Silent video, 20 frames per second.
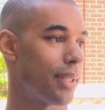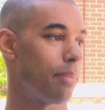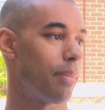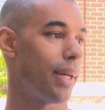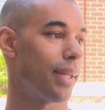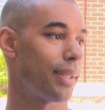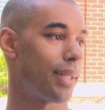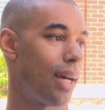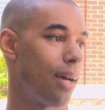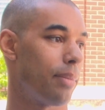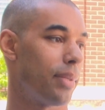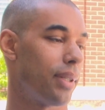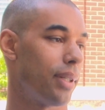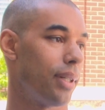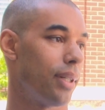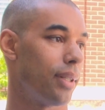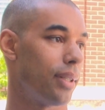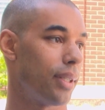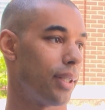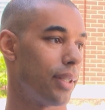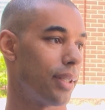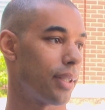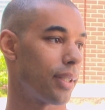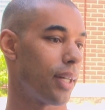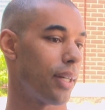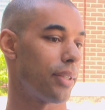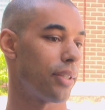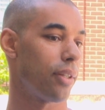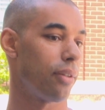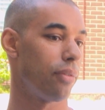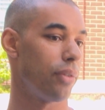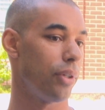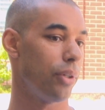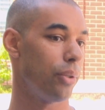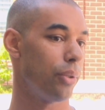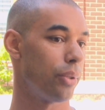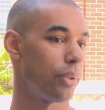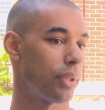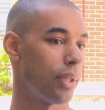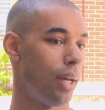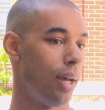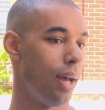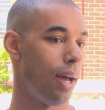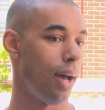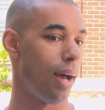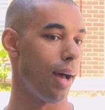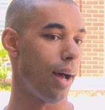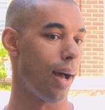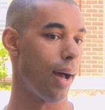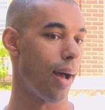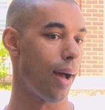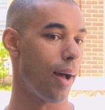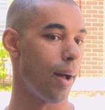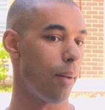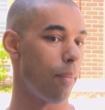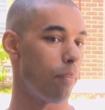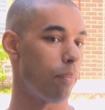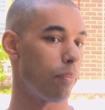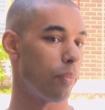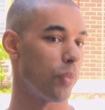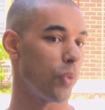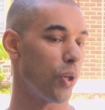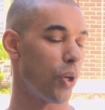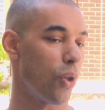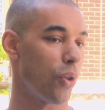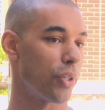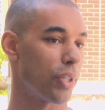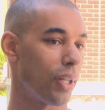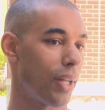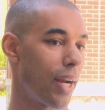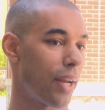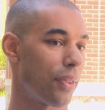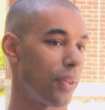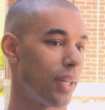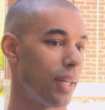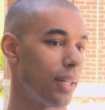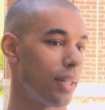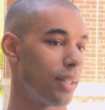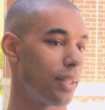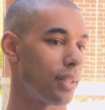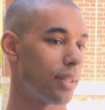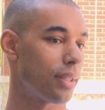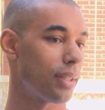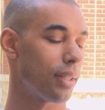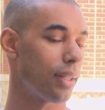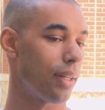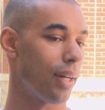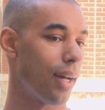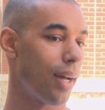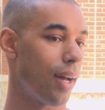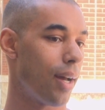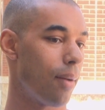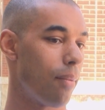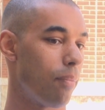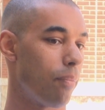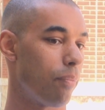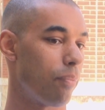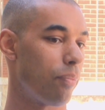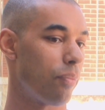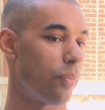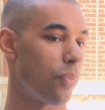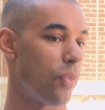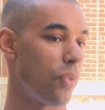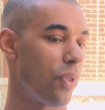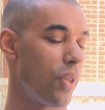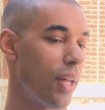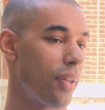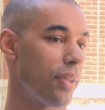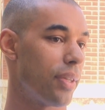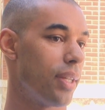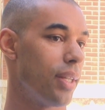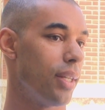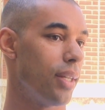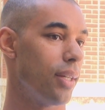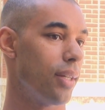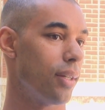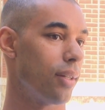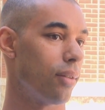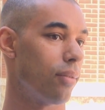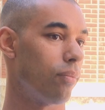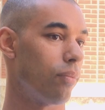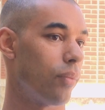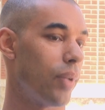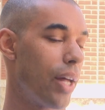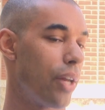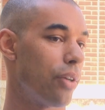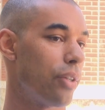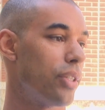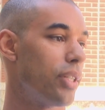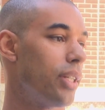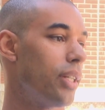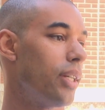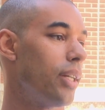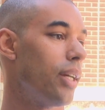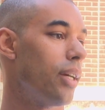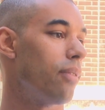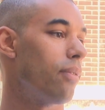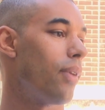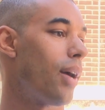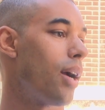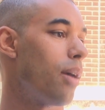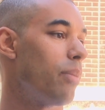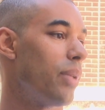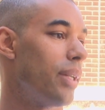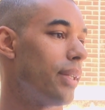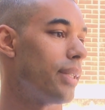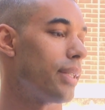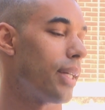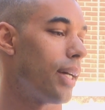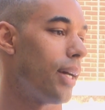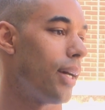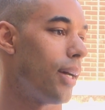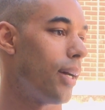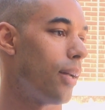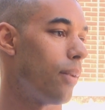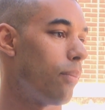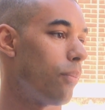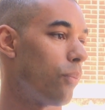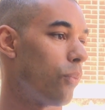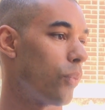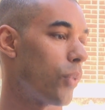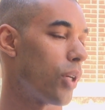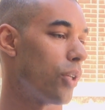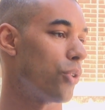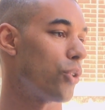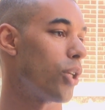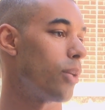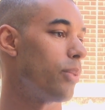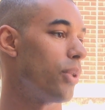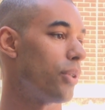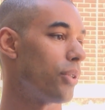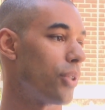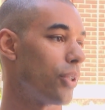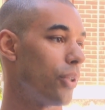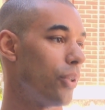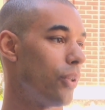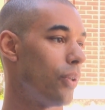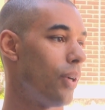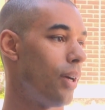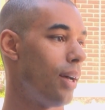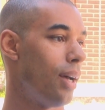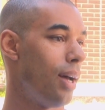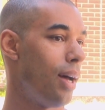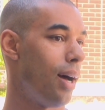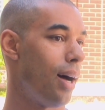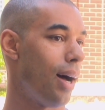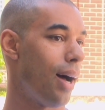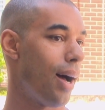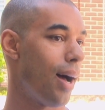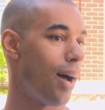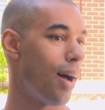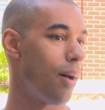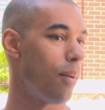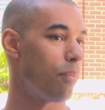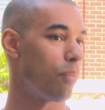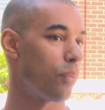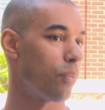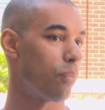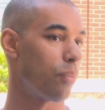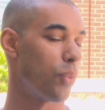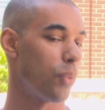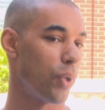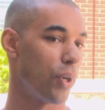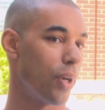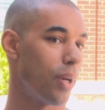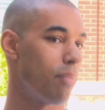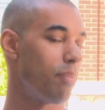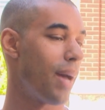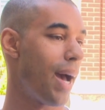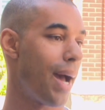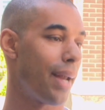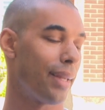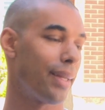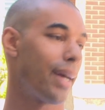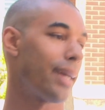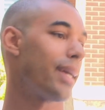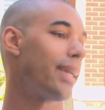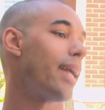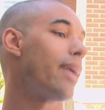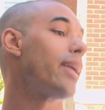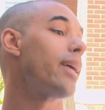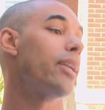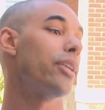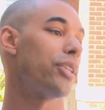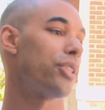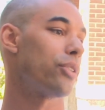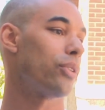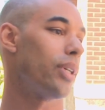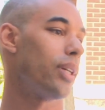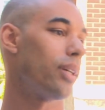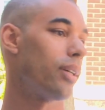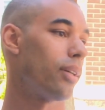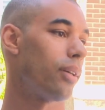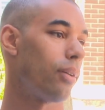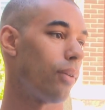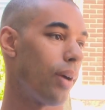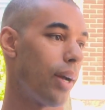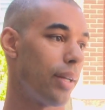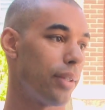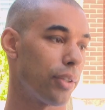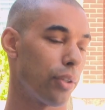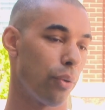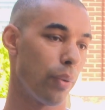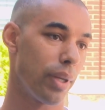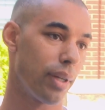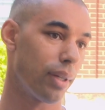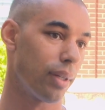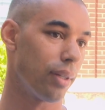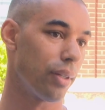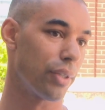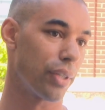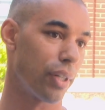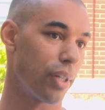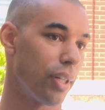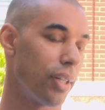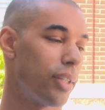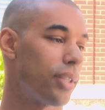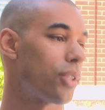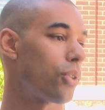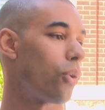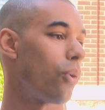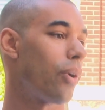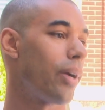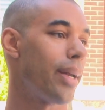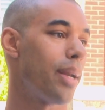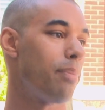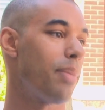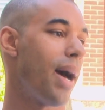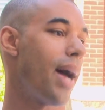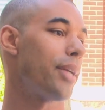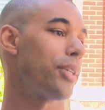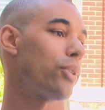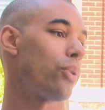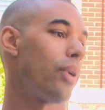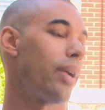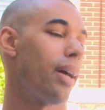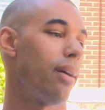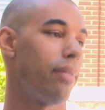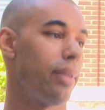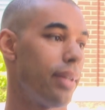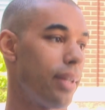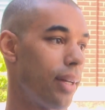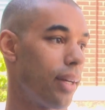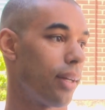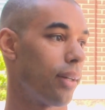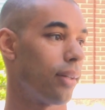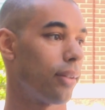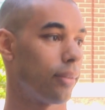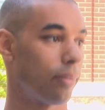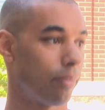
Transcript: the best time to discuss their views. There's a lot of things that the energy environment contributes to, good and bad, like in any industry, right? So there's a good story and a bad story to everything.